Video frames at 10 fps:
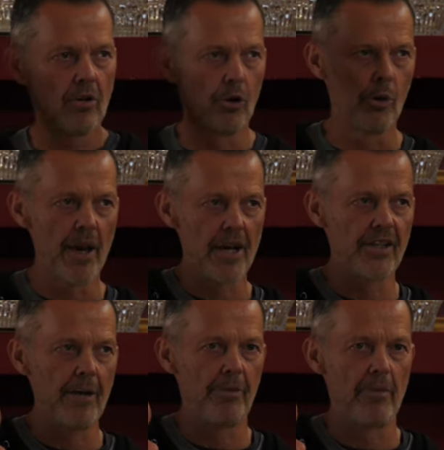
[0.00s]
or we
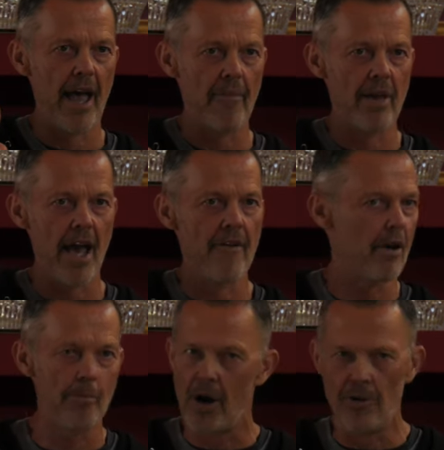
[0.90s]
accept the bad
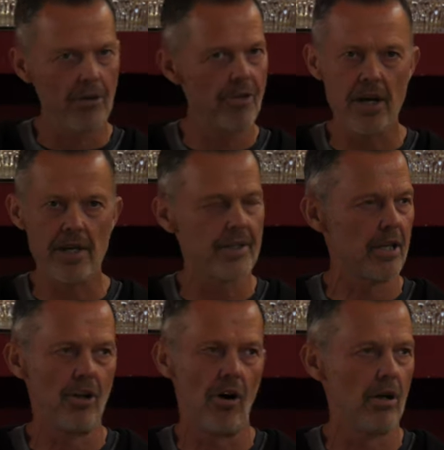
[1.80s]
behavior. Both of these are
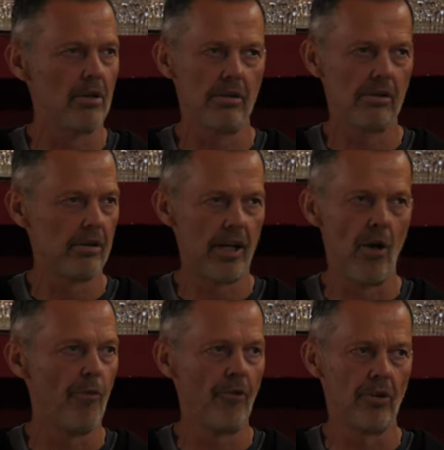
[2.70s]
not
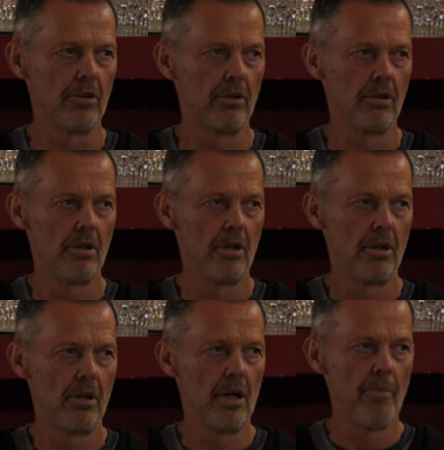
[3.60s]
helpful.
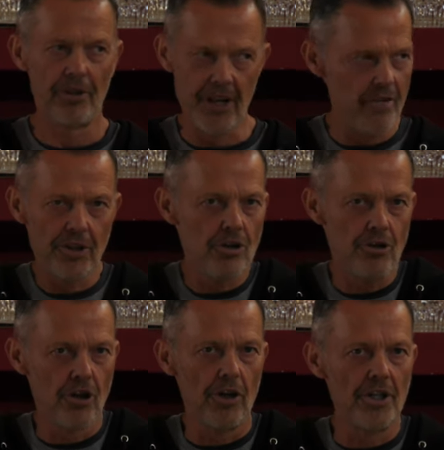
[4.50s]
But they're the two
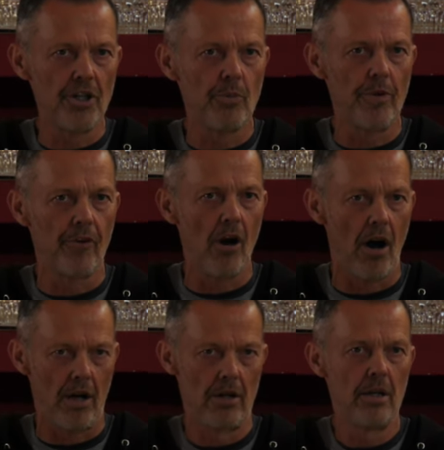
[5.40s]
choices we've
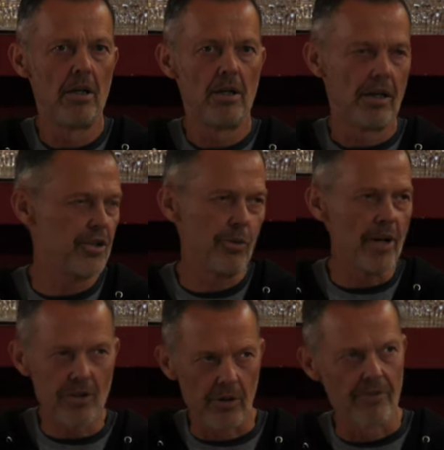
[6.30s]
got. And so we're
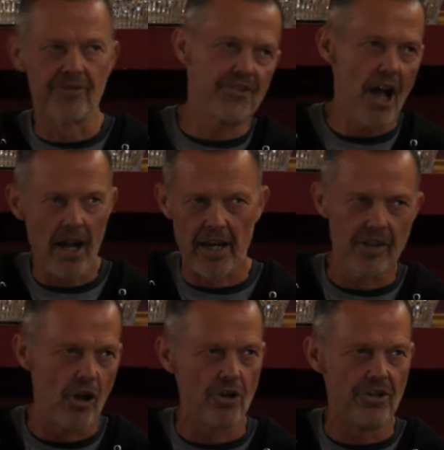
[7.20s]
sort of stuck in,
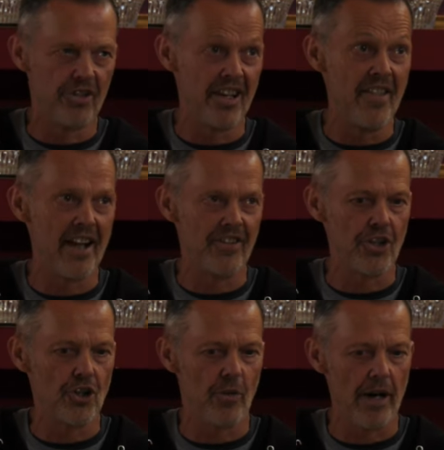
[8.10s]
those, in that
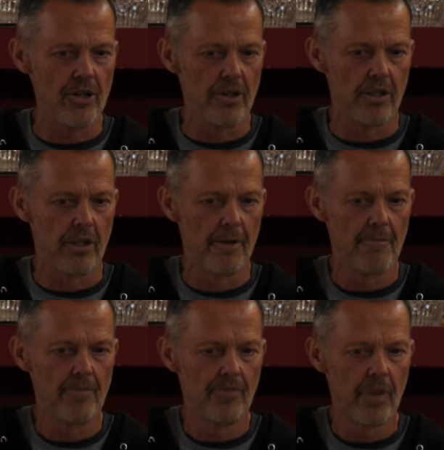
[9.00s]
situation.
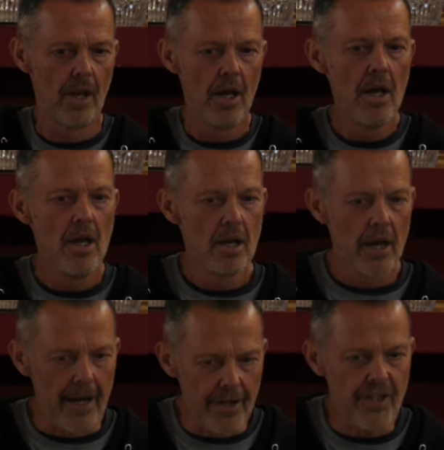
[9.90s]

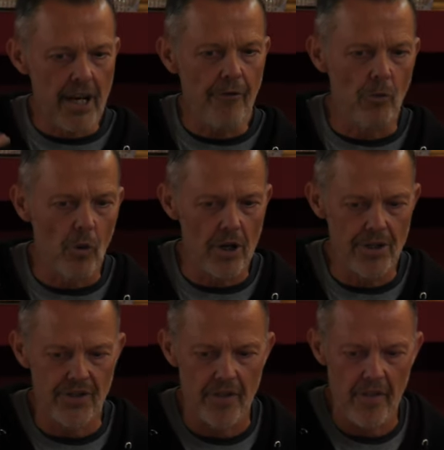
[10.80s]
And it's even
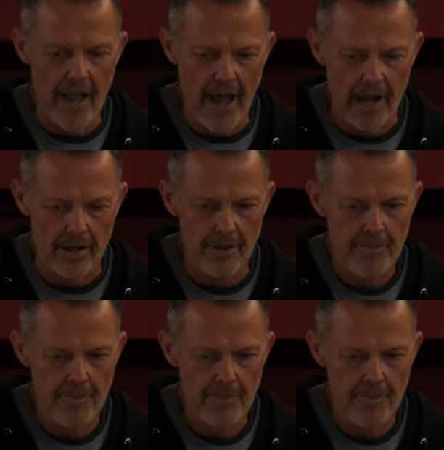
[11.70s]
worse than that,